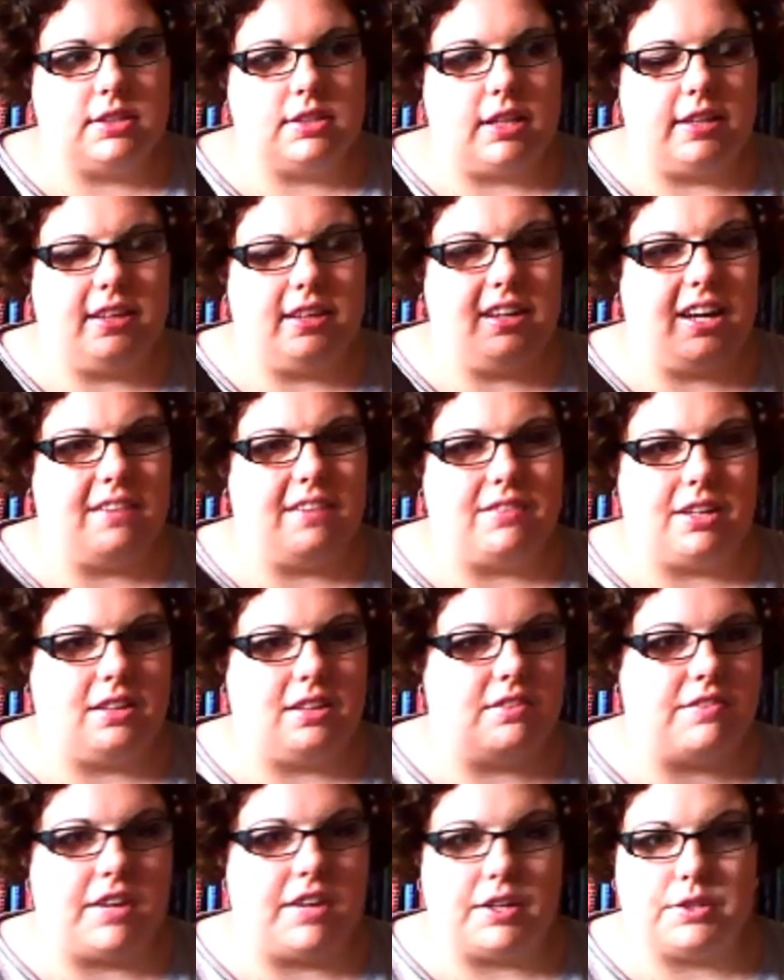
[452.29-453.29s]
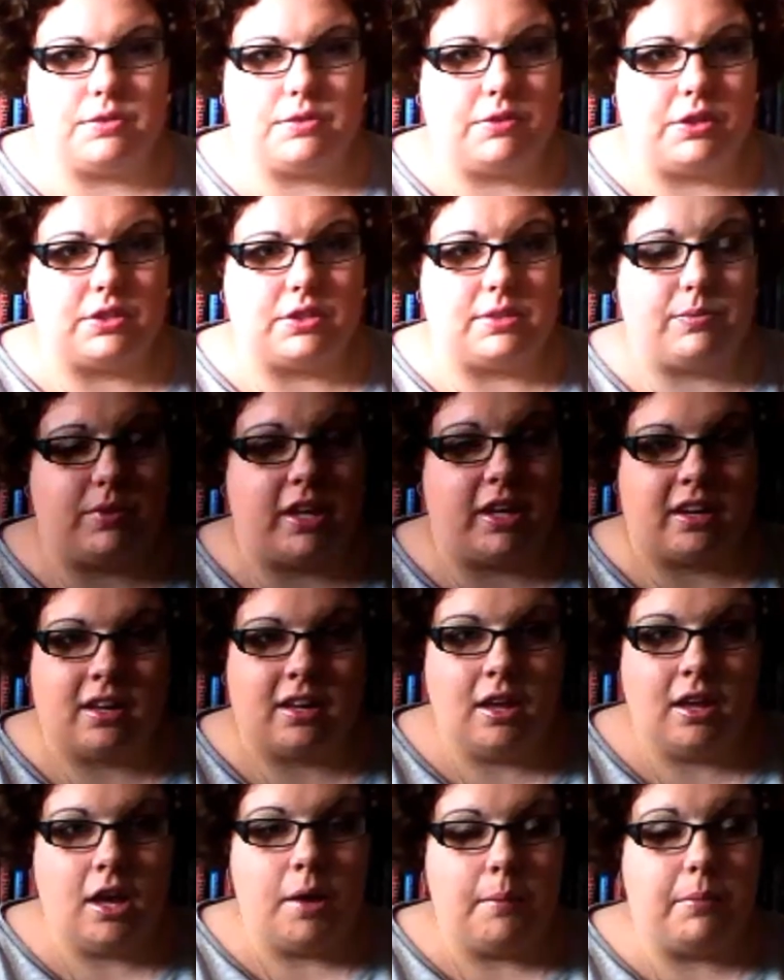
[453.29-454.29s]
I think I have like the first three or something.
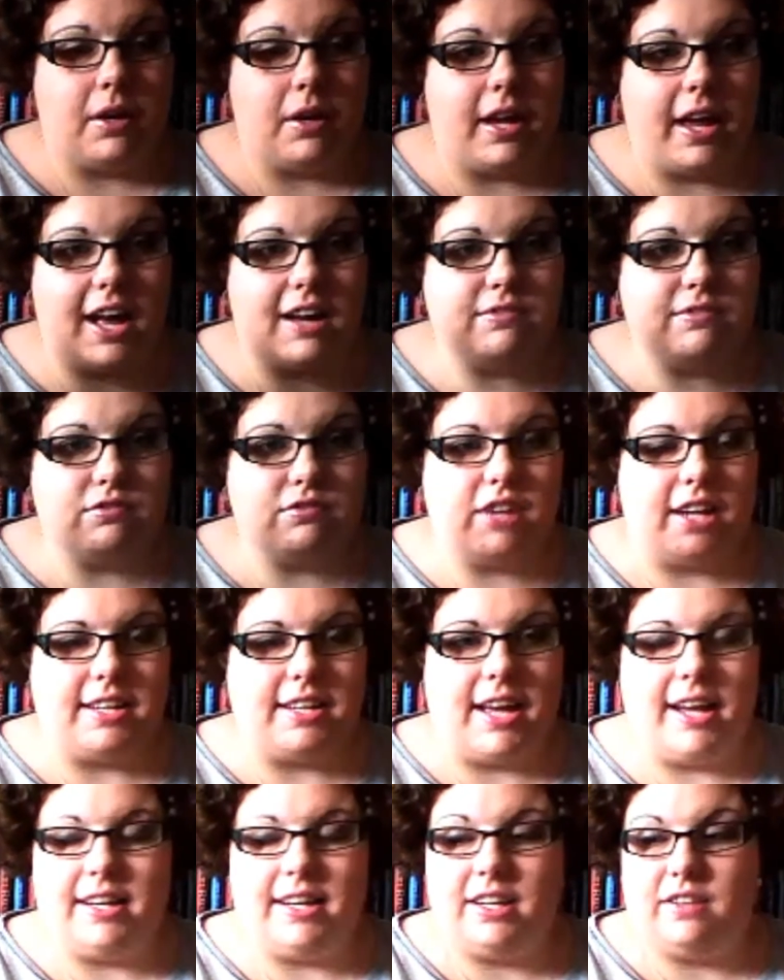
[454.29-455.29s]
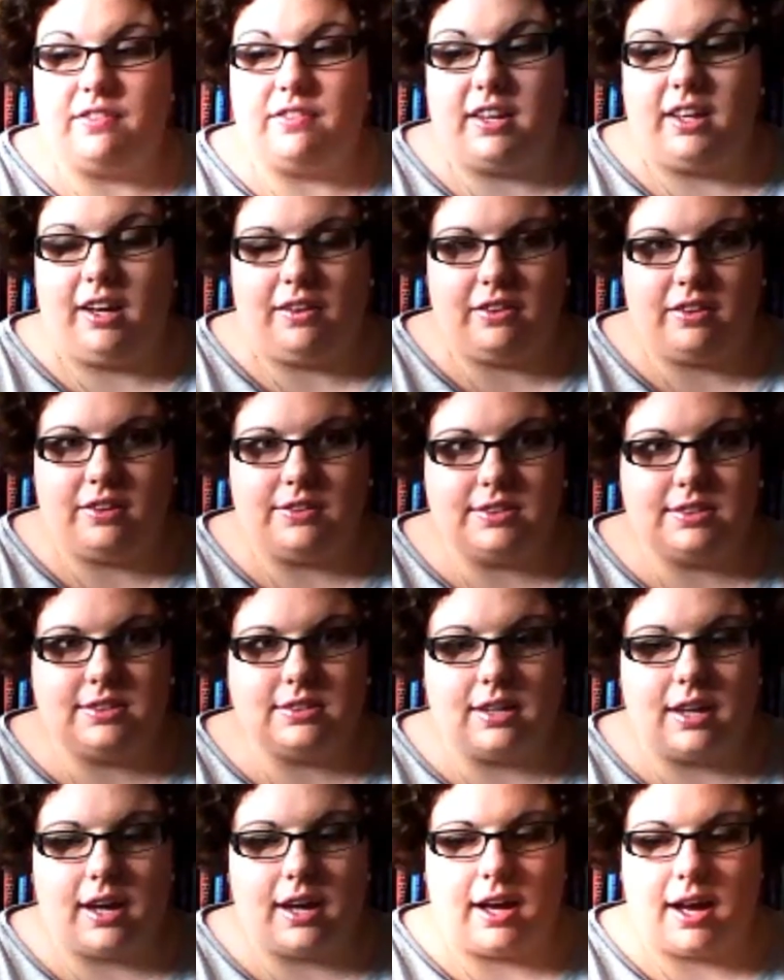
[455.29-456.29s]
But I haven't read any of the others.
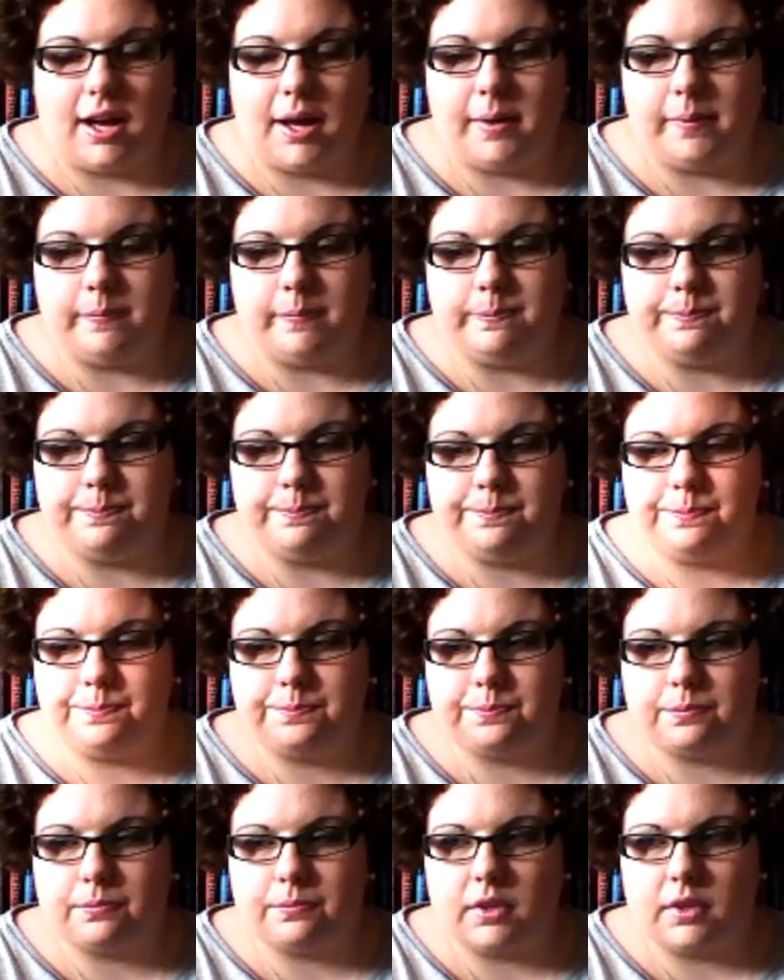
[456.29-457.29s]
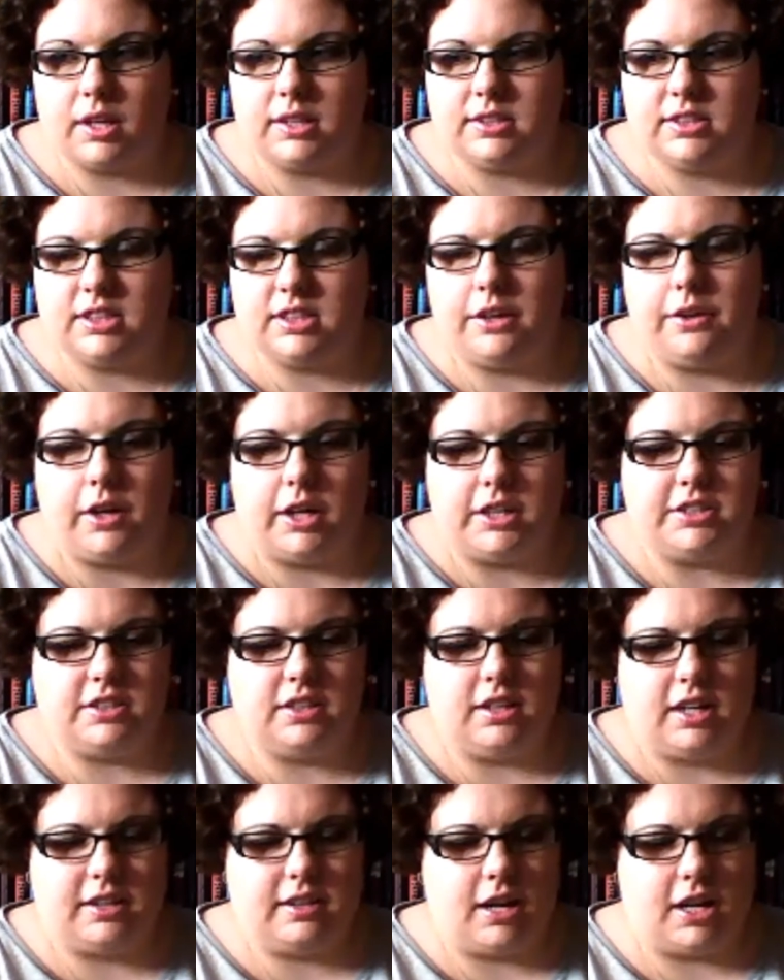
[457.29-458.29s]
So I
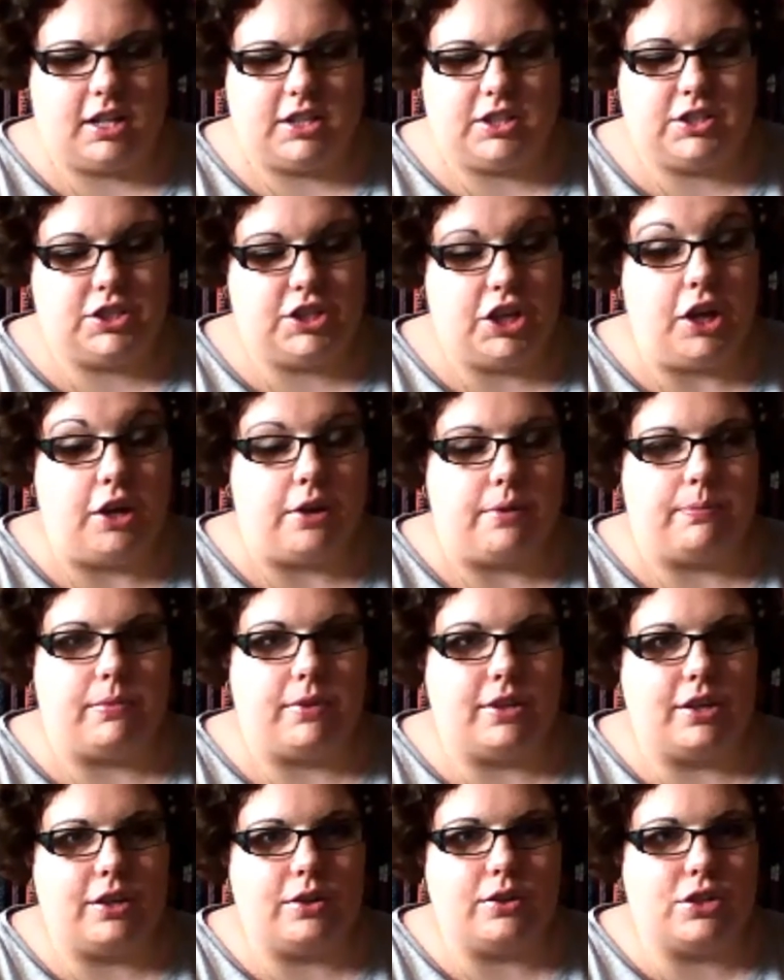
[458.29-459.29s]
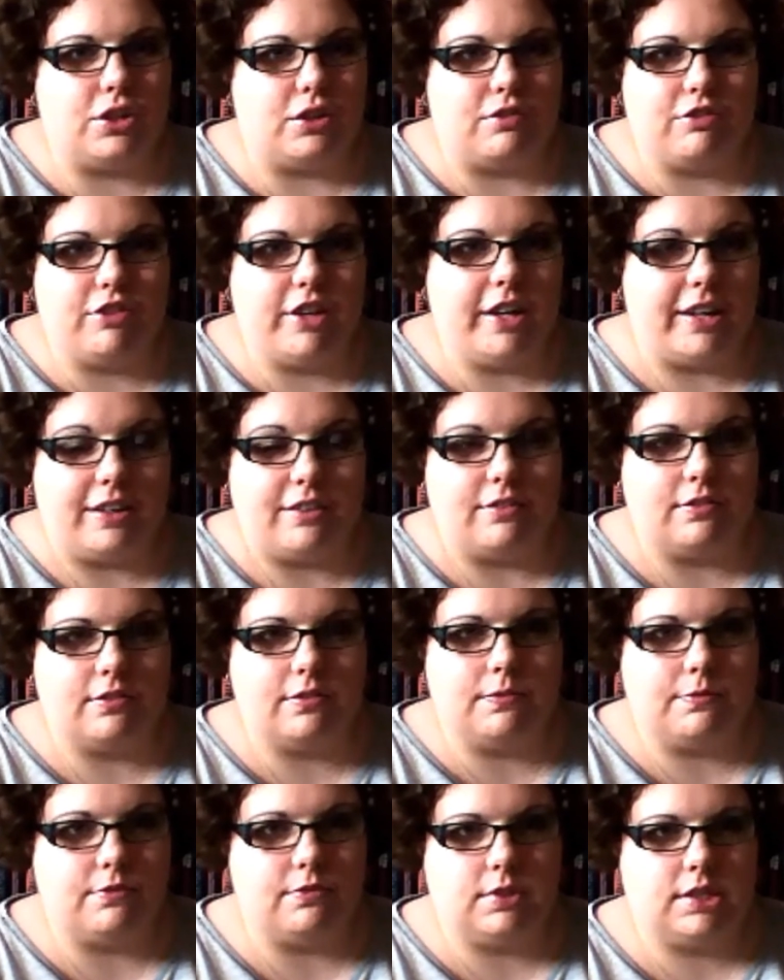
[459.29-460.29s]
assume you should really
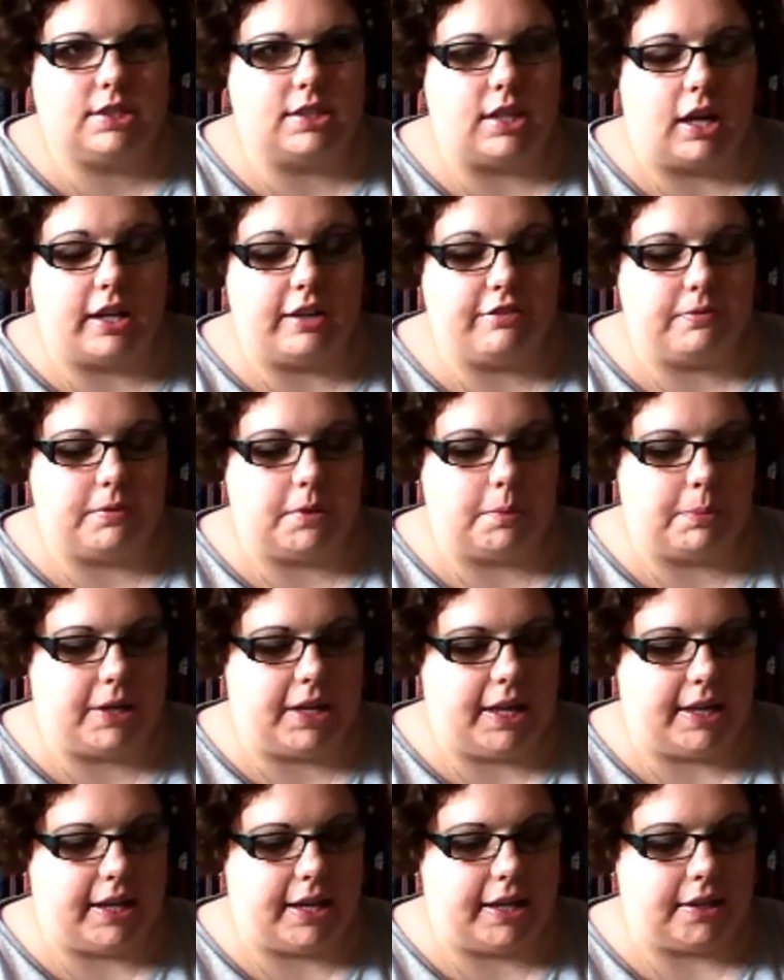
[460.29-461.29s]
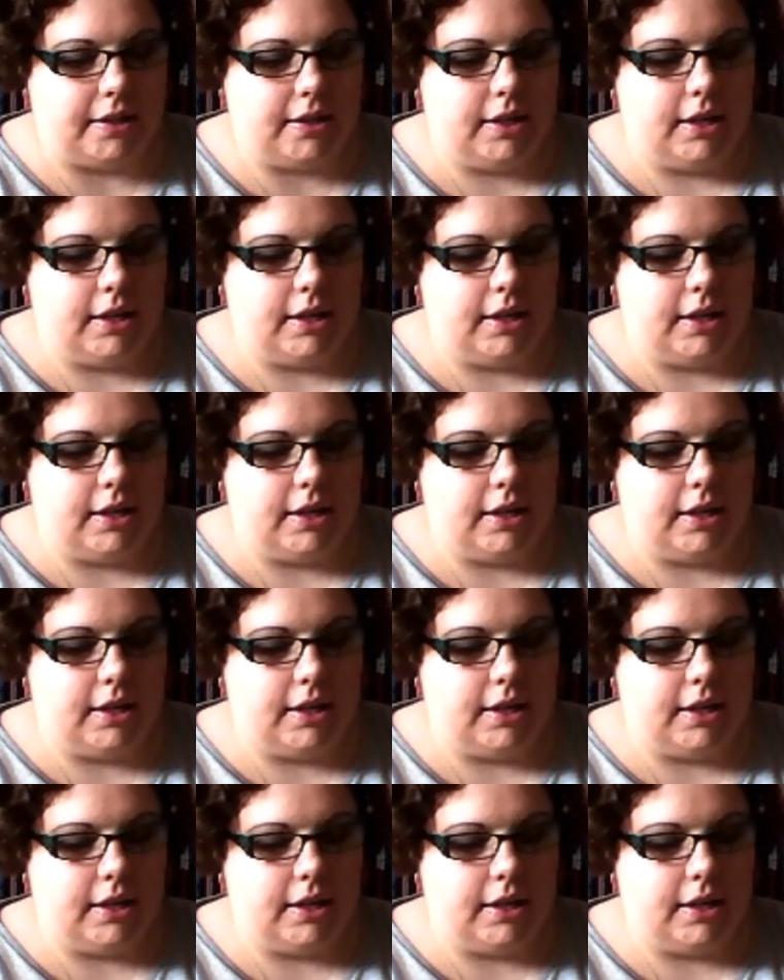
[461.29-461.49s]
start it from the beginning.